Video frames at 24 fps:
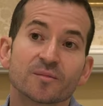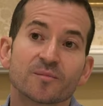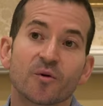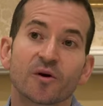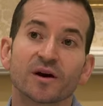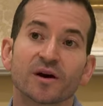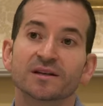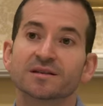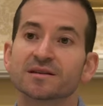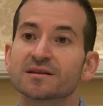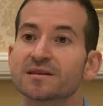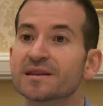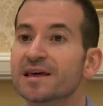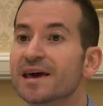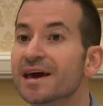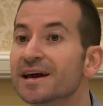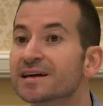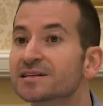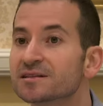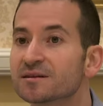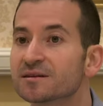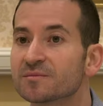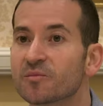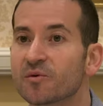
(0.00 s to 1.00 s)
point and the
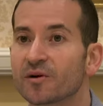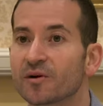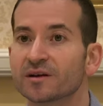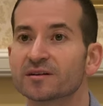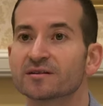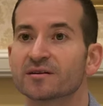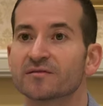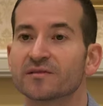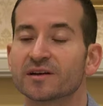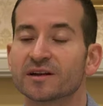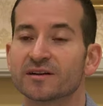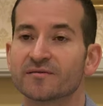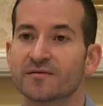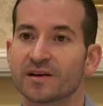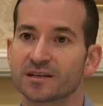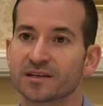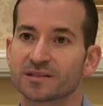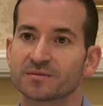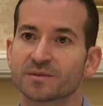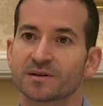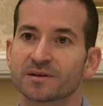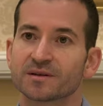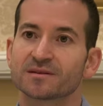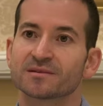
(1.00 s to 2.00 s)
exit point of an
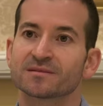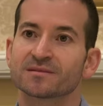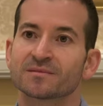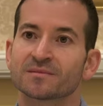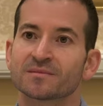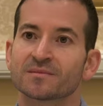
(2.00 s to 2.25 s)
investment,